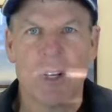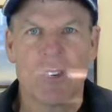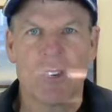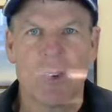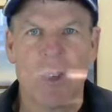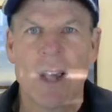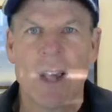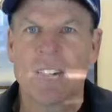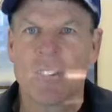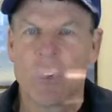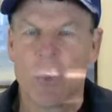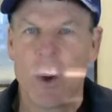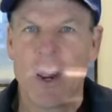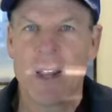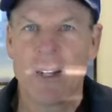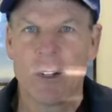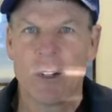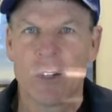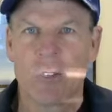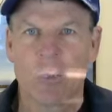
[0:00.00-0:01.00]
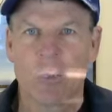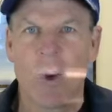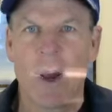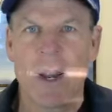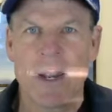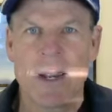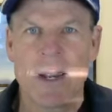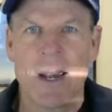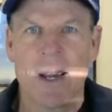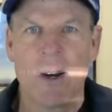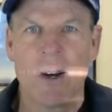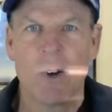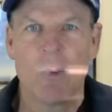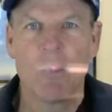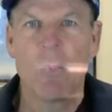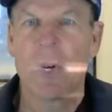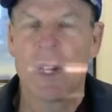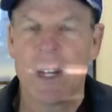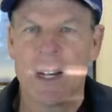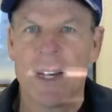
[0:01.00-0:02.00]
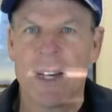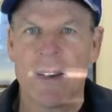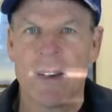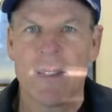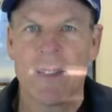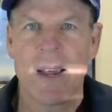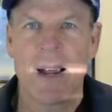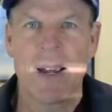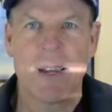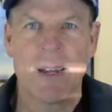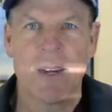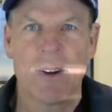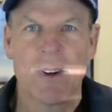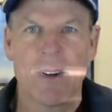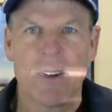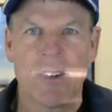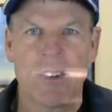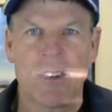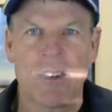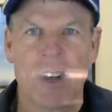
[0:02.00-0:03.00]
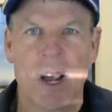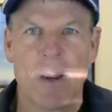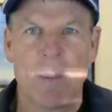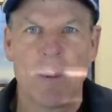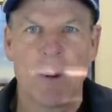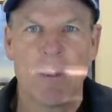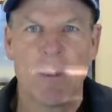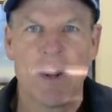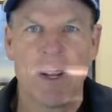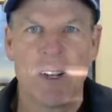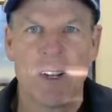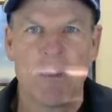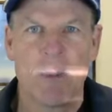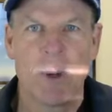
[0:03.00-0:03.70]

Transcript: So that's the way it looks right now, and we'll get into that here in just a couple of minutes.